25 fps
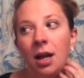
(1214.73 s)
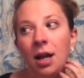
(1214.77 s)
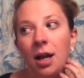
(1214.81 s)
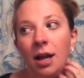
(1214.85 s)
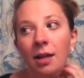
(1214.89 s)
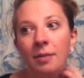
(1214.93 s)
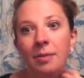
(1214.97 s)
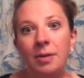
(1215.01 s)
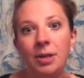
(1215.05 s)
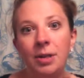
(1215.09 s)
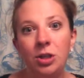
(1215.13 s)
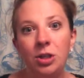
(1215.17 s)

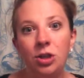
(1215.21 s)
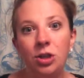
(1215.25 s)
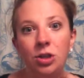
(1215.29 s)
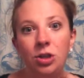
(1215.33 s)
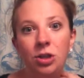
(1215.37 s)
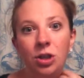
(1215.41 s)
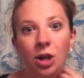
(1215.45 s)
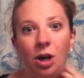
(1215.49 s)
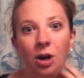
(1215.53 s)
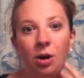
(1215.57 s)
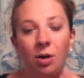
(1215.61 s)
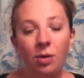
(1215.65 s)
I've been
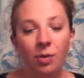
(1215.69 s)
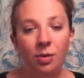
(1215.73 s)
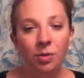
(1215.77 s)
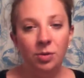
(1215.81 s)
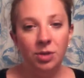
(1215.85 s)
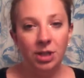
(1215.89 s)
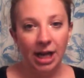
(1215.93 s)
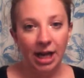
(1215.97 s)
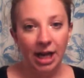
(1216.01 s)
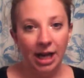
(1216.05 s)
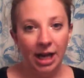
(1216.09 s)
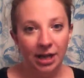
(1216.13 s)
so
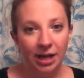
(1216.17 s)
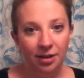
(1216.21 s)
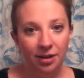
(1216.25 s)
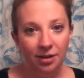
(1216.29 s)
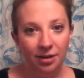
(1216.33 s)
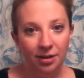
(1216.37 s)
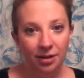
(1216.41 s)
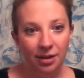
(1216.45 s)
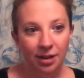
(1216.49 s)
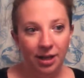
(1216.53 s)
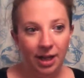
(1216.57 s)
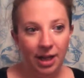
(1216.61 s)

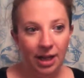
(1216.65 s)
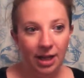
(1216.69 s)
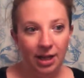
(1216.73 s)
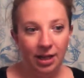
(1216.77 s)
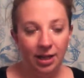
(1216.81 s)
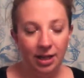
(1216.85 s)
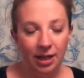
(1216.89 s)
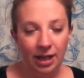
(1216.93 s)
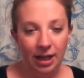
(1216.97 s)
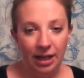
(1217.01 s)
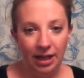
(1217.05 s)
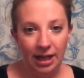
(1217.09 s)
tired.
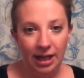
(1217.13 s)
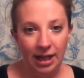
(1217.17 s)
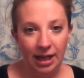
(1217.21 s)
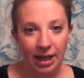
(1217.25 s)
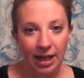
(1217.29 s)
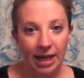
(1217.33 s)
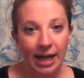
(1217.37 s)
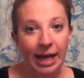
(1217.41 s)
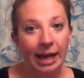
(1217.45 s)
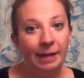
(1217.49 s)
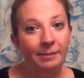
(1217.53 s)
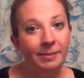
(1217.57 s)
Like, I
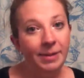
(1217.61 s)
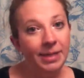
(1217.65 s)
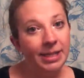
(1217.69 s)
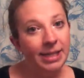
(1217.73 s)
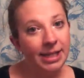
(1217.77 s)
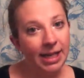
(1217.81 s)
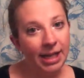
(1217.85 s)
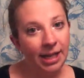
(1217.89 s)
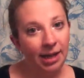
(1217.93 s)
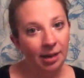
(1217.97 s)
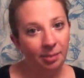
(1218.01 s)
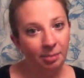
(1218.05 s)
have been
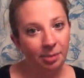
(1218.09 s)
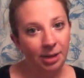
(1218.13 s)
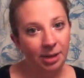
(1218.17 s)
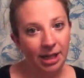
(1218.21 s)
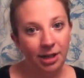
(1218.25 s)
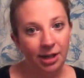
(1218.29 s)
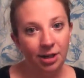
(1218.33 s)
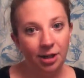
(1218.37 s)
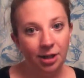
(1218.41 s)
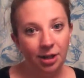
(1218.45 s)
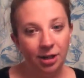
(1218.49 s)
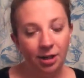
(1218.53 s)
staying up
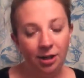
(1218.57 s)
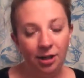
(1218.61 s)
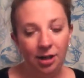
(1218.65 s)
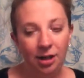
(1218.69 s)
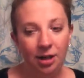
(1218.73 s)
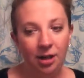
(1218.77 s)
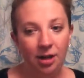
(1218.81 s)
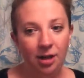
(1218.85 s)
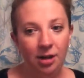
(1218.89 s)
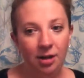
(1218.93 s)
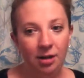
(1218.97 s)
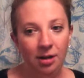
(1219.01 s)
later.
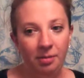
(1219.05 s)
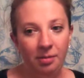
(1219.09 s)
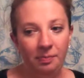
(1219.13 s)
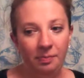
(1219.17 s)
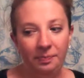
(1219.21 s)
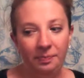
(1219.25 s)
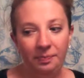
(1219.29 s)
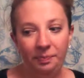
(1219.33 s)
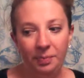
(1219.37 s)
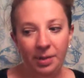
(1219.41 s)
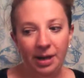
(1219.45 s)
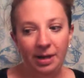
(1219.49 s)

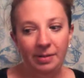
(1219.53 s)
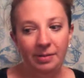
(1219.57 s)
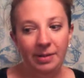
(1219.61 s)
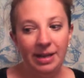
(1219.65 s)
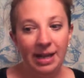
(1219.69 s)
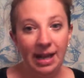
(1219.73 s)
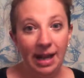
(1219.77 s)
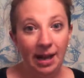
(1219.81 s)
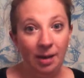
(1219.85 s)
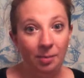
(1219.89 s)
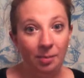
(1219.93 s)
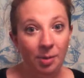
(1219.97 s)
But I've been
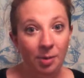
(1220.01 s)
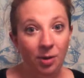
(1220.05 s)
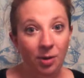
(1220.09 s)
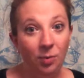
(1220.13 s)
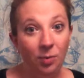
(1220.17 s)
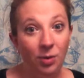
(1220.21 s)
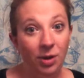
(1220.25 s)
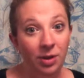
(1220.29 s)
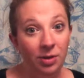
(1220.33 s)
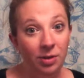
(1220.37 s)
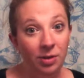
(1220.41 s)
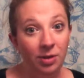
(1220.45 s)
napping
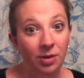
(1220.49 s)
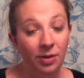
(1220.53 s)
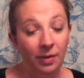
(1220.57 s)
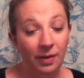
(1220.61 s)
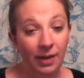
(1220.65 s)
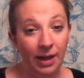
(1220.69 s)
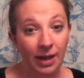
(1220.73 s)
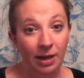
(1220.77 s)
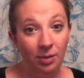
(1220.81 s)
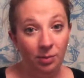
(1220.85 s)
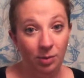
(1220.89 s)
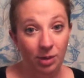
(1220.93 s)

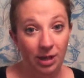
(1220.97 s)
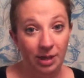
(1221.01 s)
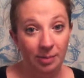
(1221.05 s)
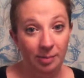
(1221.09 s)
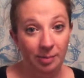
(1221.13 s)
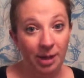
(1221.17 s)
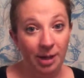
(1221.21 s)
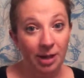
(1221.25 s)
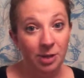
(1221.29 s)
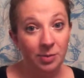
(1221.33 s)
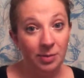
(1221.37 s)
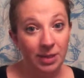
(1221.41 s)
when
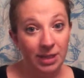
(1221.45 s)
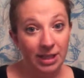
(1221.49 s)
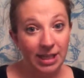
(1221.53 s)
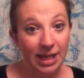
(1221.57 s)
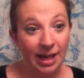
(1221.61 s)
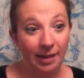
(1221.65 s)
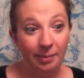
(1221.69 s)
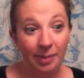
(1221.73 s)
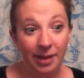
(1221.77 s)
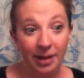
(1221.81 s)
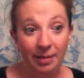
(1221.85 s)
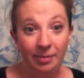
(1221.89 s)
Benjamin's
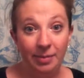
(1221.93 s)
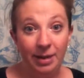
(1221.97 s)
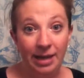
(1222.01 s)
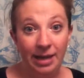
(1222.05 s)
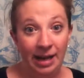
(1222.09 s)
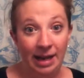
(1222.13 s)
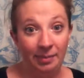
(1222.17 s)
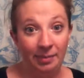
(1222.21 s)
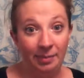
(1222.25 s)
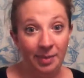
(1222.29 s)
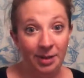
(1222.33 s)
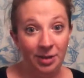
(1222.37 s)
napping, I've been
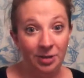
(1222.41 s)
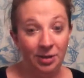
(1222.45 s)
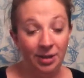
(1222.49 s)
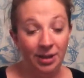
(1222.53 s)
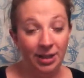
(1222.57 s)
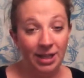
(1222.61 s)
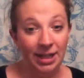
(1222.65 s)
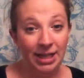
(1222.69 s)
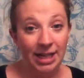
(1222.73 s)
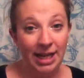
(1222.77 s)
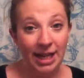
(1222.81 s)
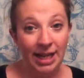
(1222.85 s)
napping during
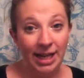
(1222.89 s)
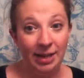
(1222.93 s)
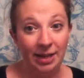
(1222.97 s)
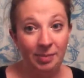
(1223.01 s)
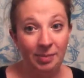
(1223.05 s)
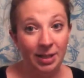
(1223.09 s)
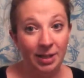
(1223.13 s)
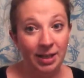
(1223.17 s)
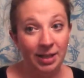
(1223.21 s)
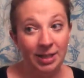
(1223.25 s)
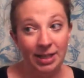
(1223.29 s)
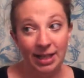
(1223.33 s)
the day
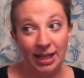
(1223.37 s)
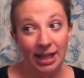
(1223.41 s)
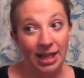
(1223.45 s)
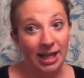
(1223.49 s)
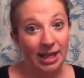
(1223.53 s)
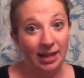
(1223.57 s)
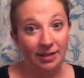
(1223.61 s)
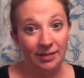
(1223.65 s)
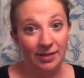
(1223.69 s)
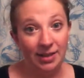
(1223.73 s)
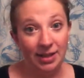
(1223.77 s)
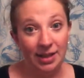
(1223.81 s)
because I
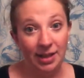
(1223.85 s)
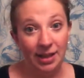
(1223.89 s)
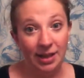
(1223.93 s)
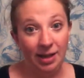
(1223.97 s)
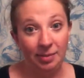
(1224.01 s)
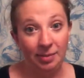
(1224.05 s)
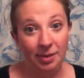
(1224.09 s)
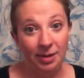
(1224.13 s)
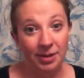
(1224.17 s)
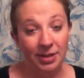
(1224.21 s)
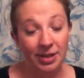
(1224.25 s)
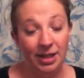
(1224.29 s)
can't even think
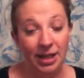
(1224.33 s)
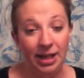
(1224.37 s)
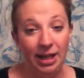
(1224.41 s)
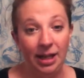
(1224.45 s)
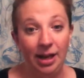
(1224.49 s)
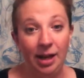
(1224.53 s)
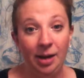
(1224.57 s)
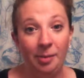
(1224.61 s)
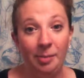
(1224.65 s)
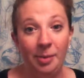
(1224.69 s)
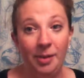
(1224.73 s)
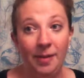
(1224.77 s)
about staying
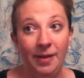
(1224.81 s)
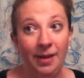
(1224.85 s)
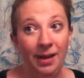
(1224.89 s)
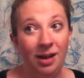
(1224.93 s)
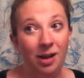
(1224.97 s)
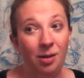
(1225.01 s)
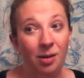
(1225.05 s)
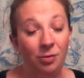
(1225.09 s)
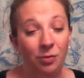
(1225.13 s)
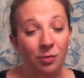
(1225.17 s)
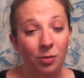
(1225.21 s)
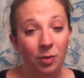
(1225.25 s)
up. And then
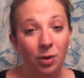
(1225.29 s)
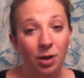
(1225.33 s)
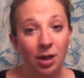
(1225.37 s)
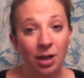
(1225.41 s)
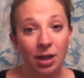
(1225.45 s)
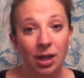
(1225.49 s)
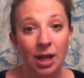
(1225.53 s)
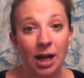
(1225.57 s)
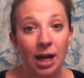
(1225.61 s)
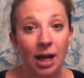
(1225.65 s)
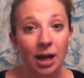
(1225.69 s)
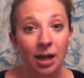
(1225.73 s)
come 4
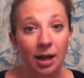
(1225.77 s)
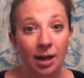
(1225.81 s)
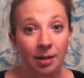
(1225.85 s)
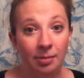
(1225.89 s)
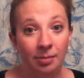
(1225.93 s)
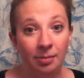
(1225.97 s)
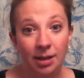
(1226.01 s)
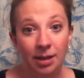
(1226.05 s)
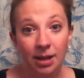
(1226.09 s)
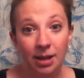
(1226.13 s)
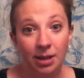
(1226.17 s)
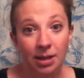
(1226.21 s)
o'clock,
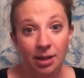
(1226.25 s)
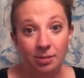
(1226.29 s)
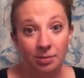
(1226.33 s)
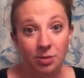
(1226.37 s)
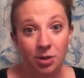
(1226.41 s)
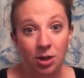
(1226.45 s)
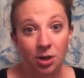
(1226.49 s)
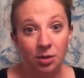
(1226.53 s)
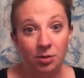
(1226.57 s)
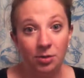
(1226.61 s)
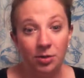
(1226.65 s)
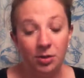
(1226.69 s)
I'm
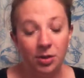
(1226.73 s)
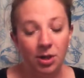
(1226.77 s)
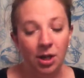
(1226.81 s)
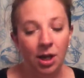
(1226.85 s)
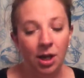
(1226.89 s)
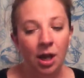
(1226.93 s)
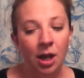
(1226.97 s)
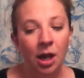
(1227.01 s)
toast.